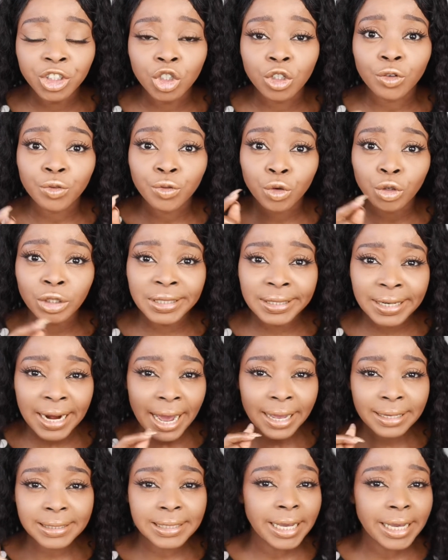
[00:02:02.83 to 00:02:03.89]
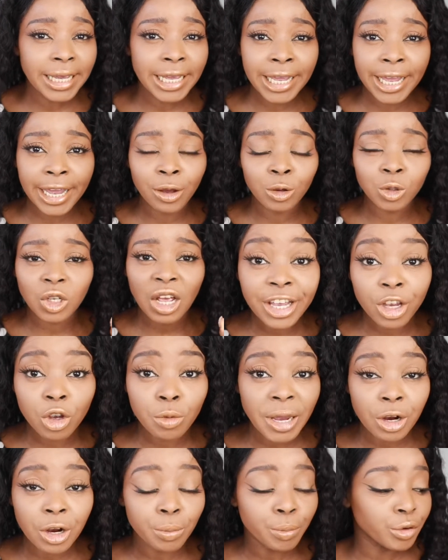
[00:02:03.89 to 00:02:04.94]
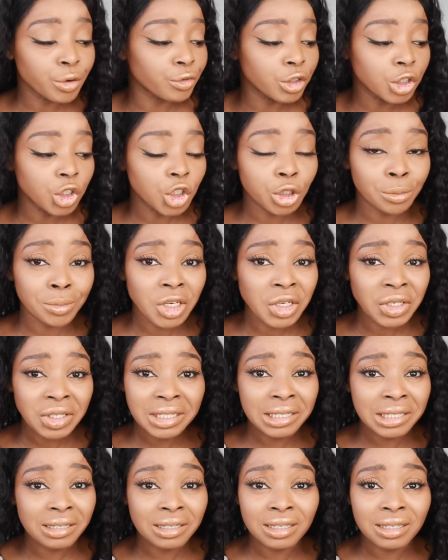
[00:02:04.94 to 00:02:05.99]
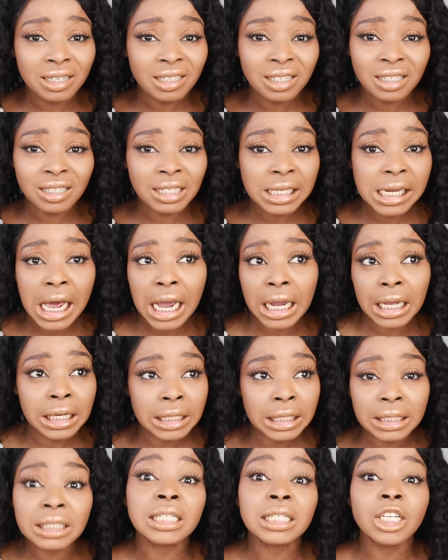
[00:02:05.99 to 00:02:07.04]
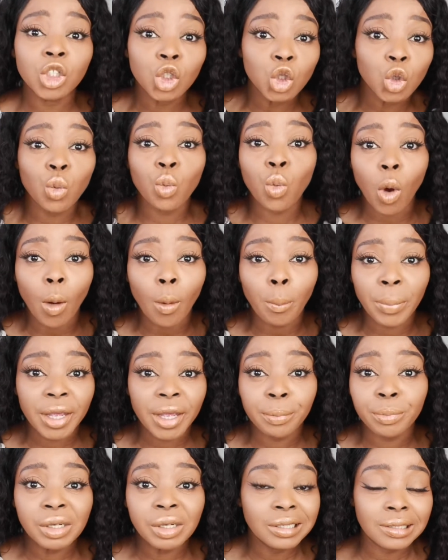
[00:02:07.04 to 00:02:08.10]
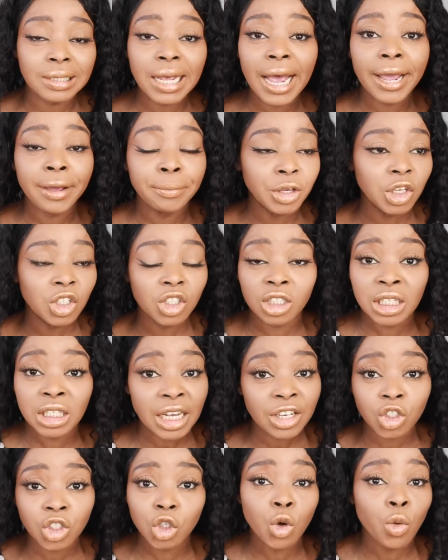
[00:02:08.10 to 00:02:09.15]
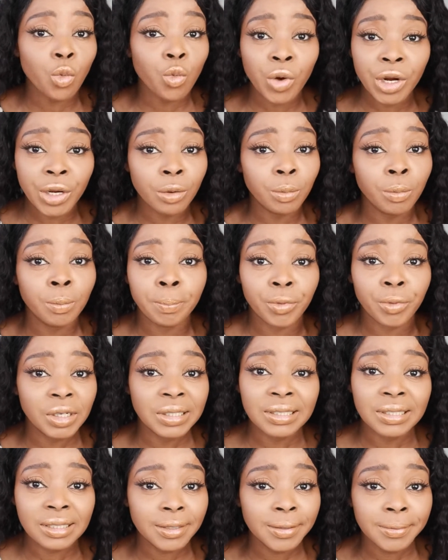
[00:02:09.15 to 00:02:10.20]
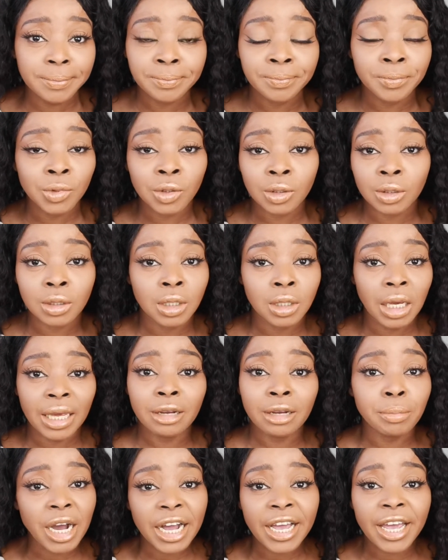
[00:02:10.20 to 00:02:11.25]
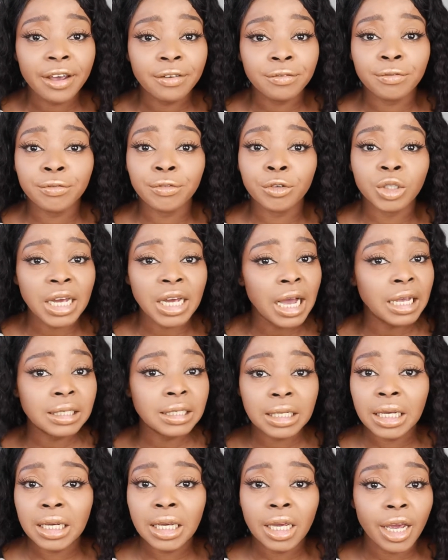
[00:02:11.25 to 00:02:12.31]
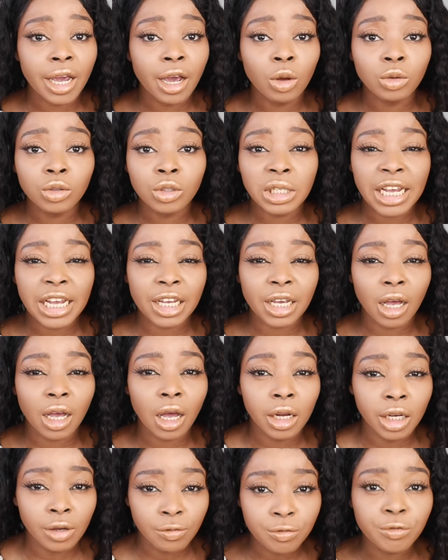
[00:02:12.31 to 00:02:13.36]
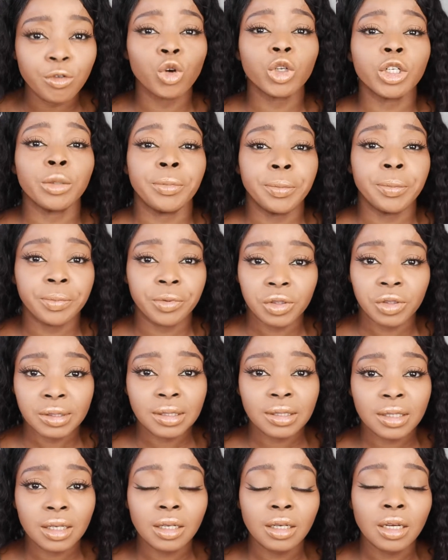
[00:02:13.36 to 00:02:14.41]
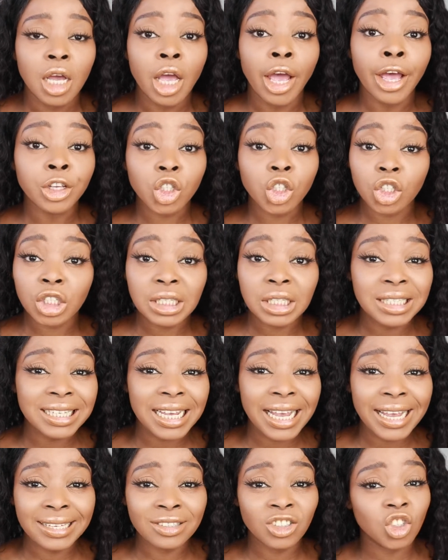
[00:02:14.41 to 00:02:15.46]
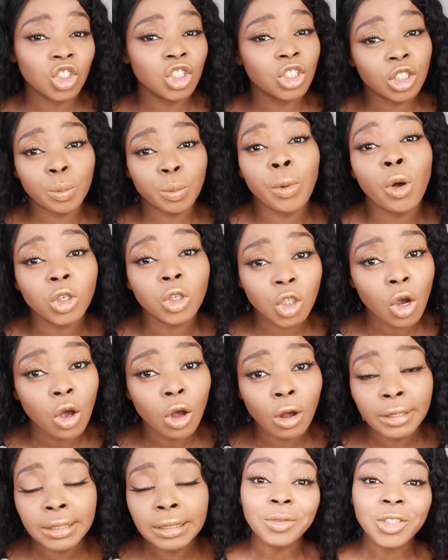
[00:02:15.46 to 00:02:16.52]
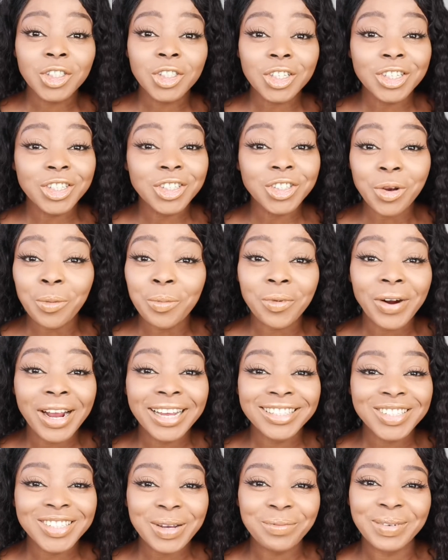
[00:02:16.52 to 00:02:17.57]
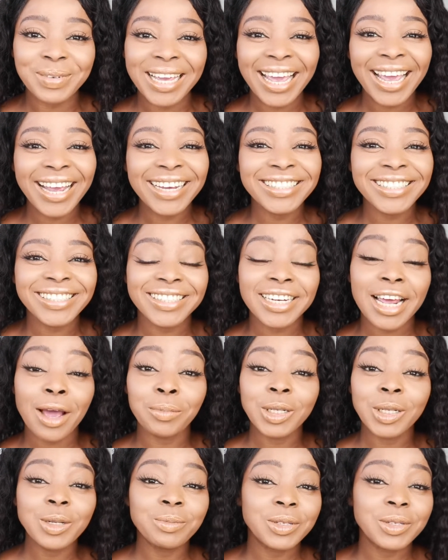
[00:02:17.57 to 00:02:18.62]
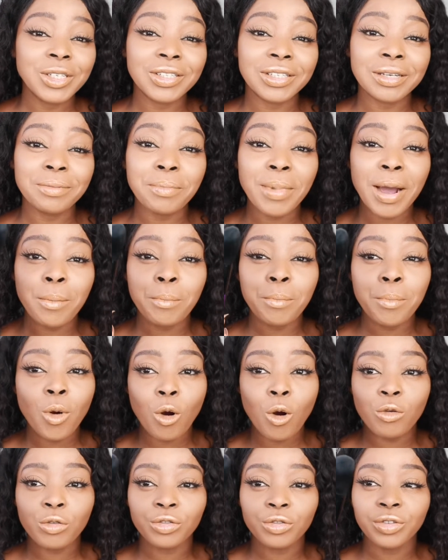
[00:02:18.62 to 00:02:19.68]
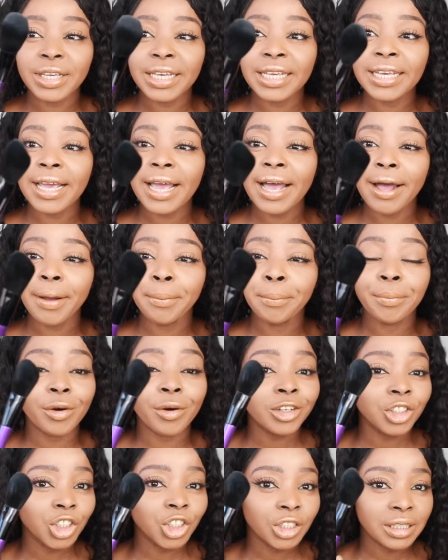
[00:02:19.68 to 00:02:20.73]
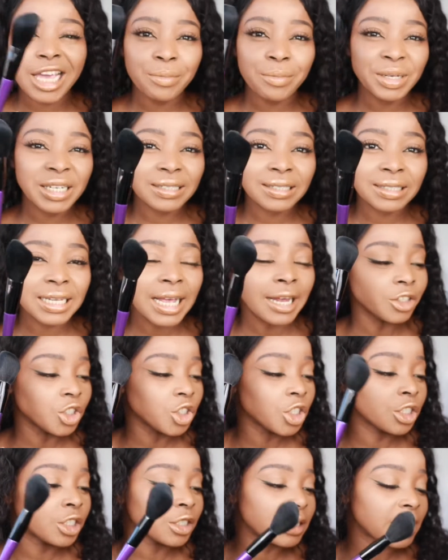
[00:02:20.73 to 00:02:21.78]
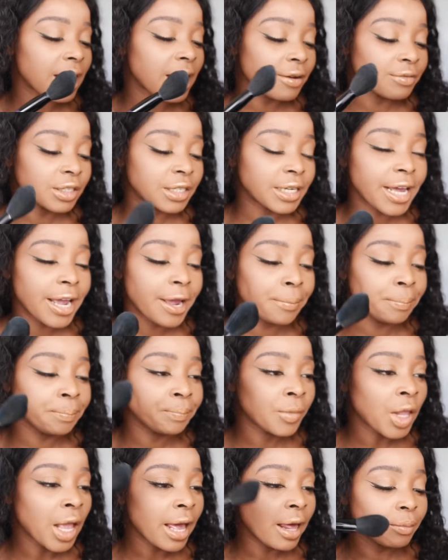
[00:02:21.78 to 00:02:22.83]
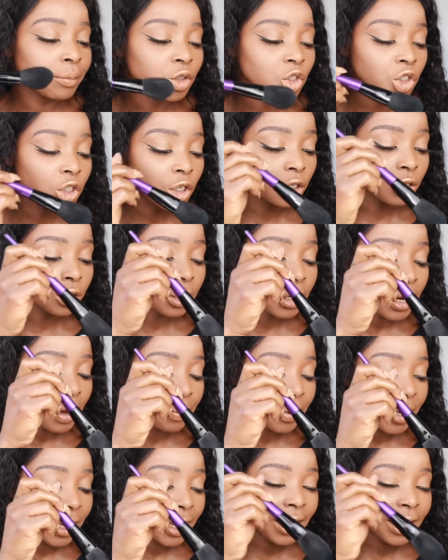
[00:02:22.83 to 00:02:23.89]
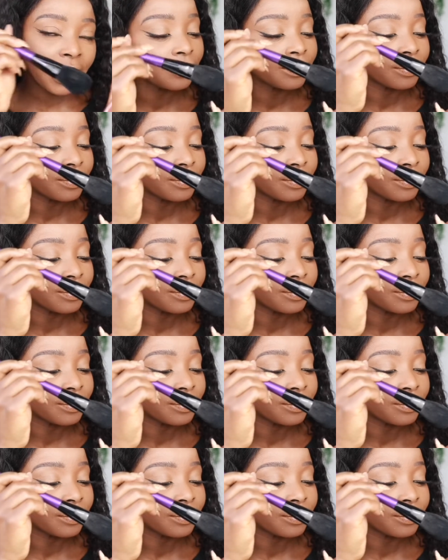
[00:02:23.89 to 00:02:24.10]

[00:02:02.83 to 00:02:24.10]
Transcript: for dark skin girls. Thank you, Makeup Revolution, because this is like listening to what people are saying, because there's no real bronzer in the market for dark skin girls, like an affordable bronzer. So this is just spot on. I'm just gonna jump right into application. I'm gonna be using my Morphe brush. It came in a set, so it doesn't have a name. I'm just gonna dab it in.